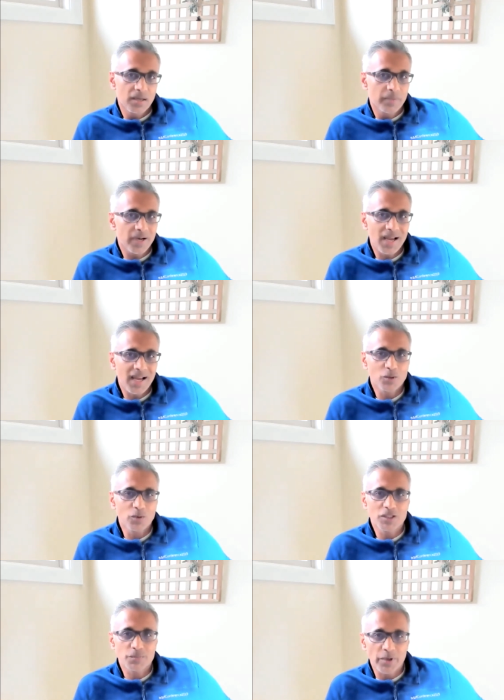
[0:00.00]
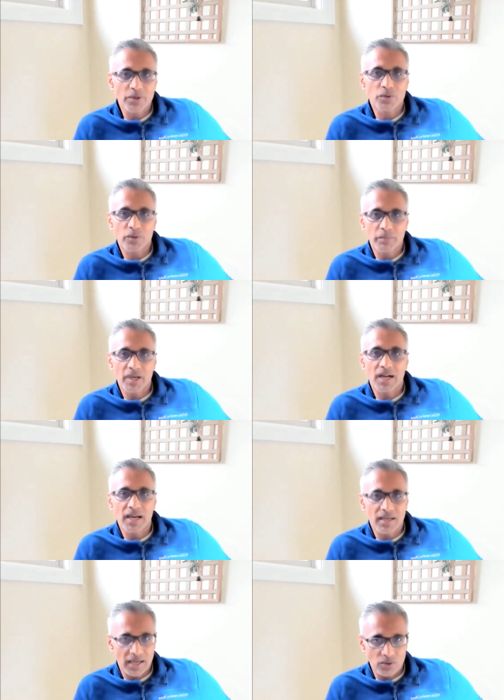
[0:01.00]
But I have the Holy Spirit with me, and
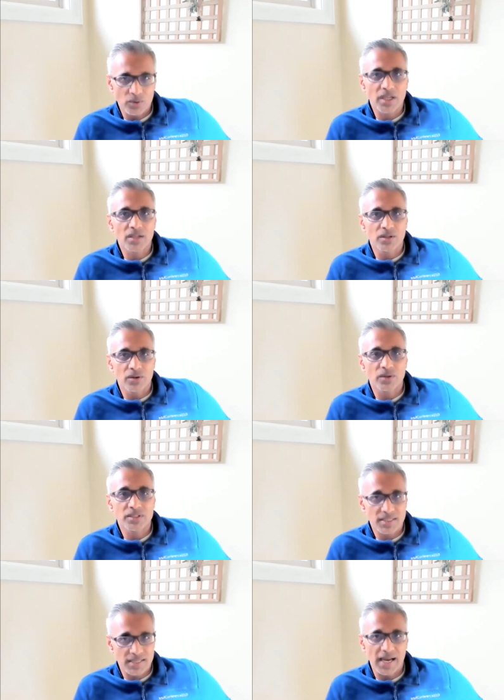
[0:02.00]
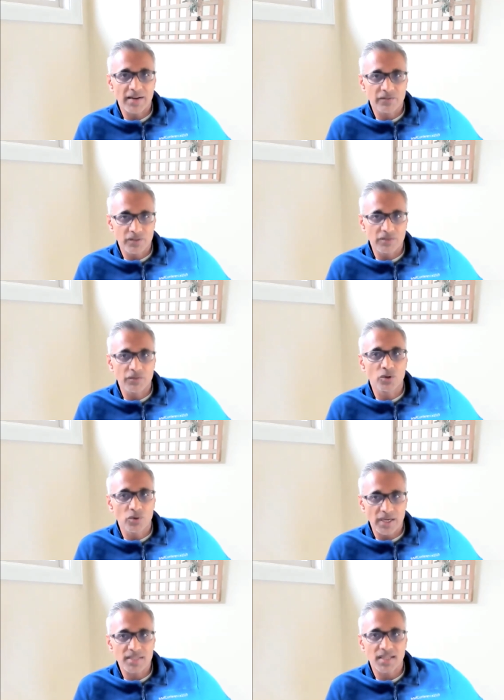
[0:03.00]
I know that the Lord says, I have give you
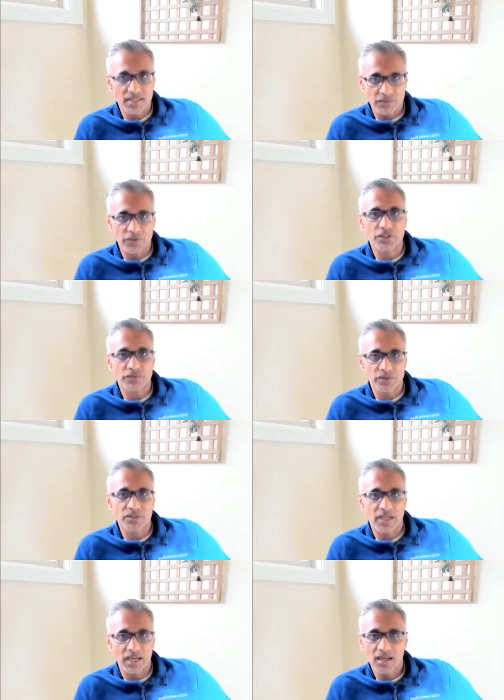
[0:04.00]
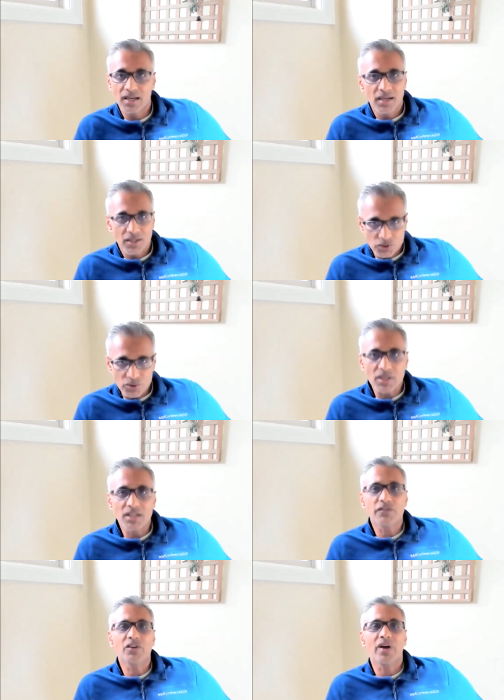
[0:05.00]
grace that's sufficient for today. So you can
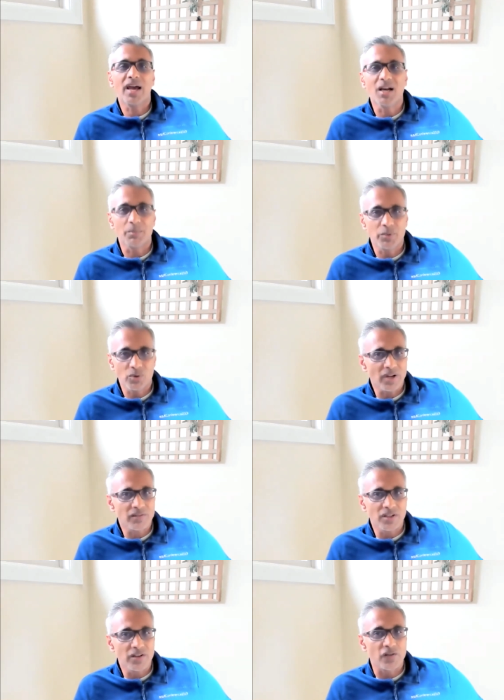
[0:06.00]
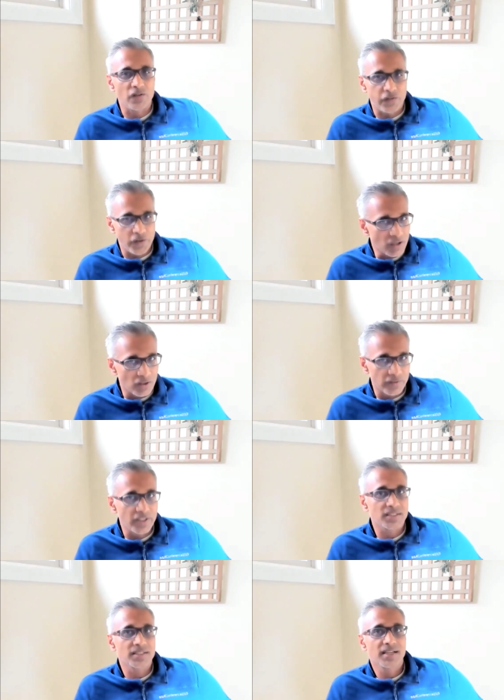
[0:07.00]
lift your head up. You don't have to live in fear of
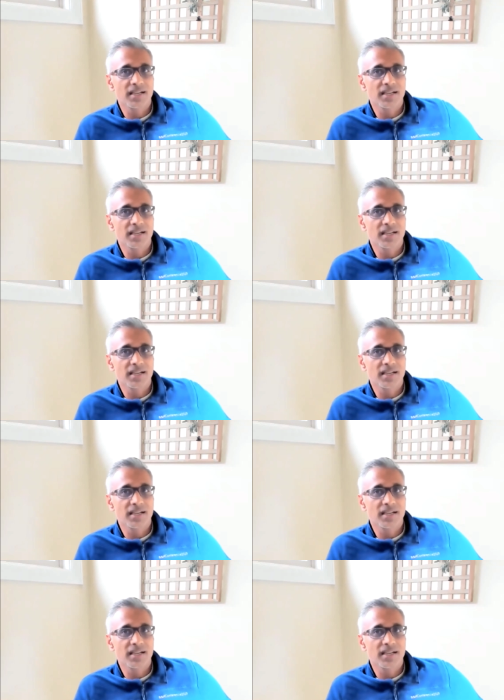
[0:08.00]
it.